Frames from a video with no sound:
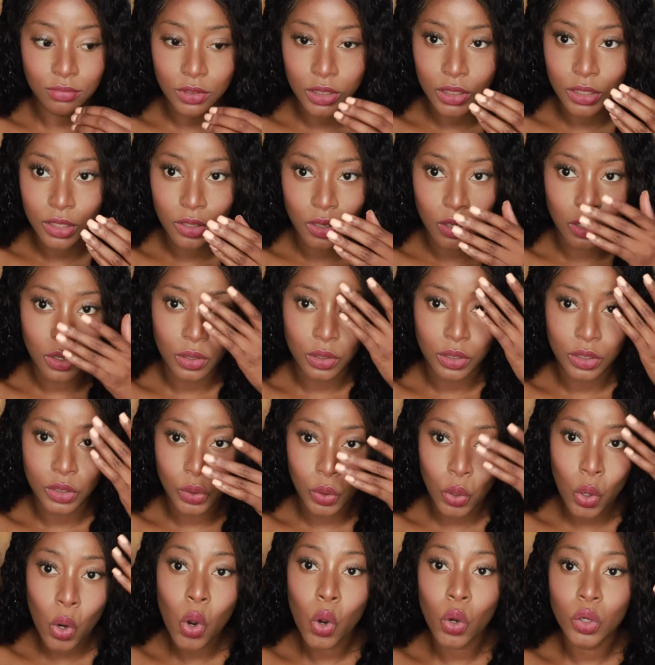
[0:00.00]
you know, you
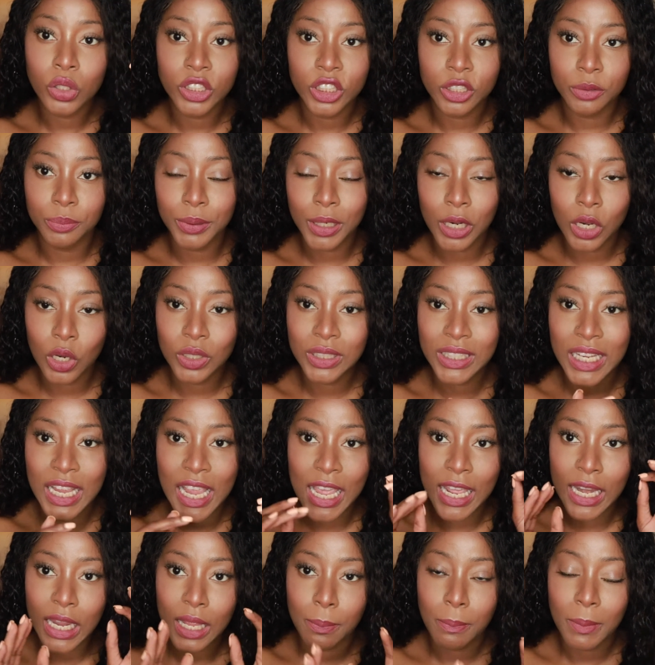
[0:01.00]
coat your brows
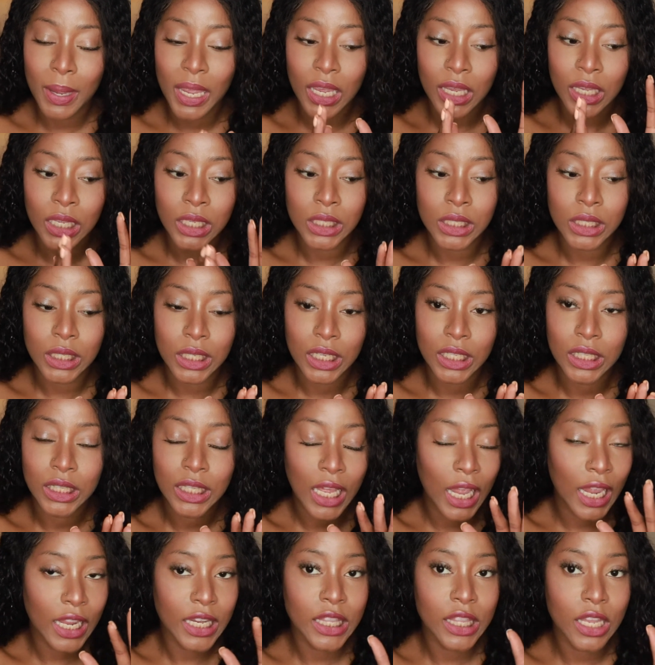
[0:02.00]
and it makes it
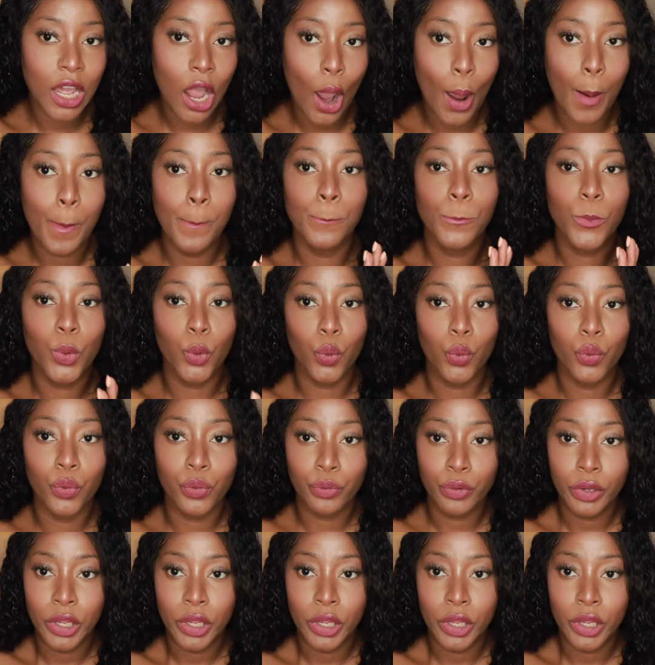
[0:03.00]
like not move